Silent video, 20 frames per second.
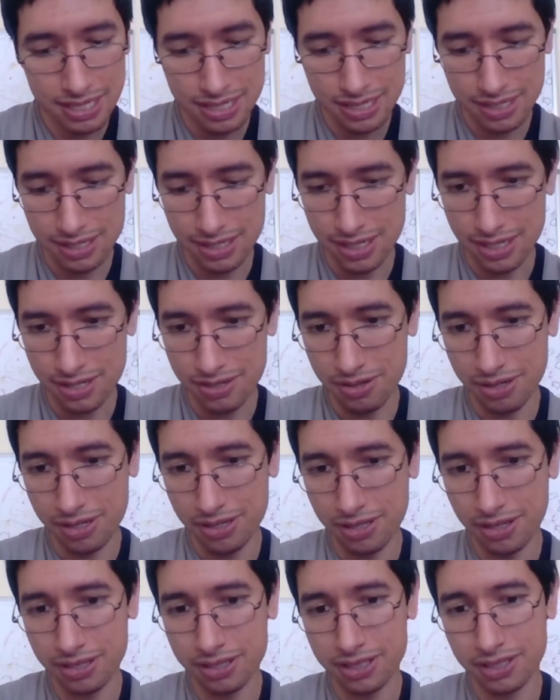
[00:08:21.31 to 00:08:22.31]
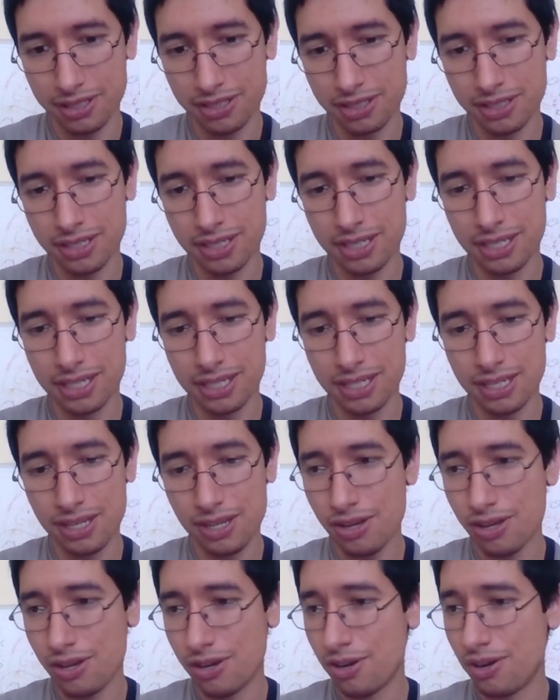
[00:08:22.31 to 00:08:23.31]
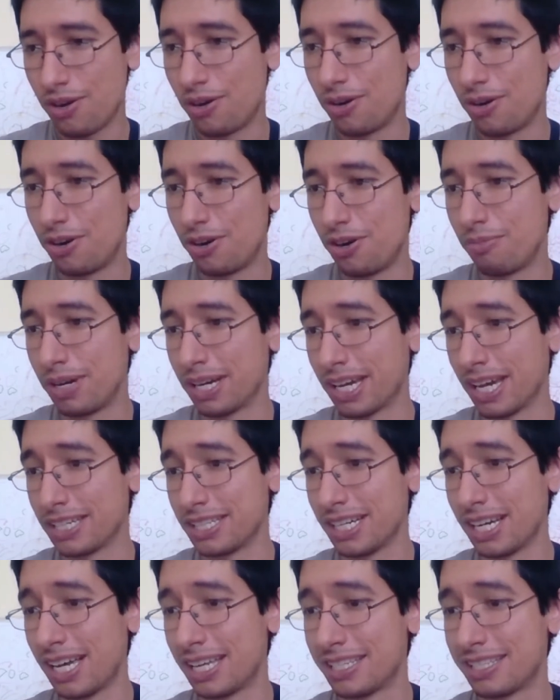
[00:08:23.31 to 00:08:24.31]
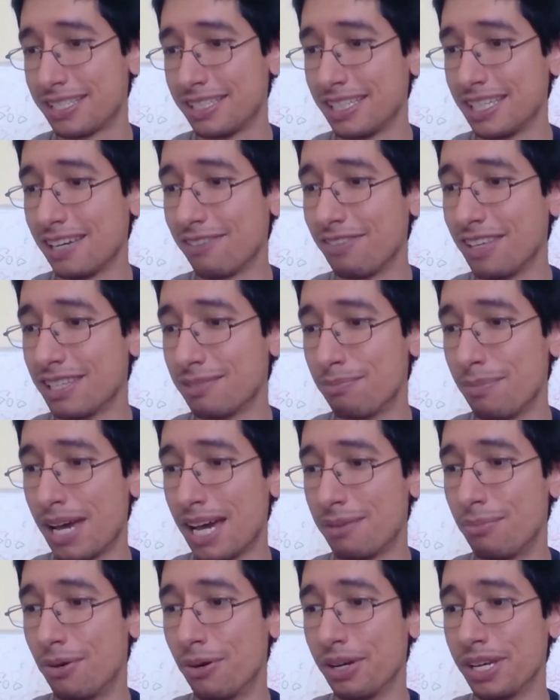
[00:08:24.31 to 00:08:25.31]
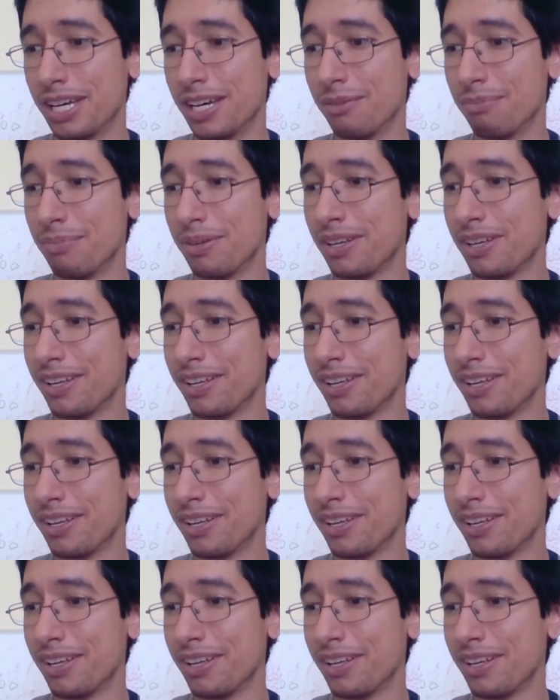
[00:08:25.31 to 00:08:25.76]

Centering looks good. Oh my gosh, I gotta sleeve this bad boy up.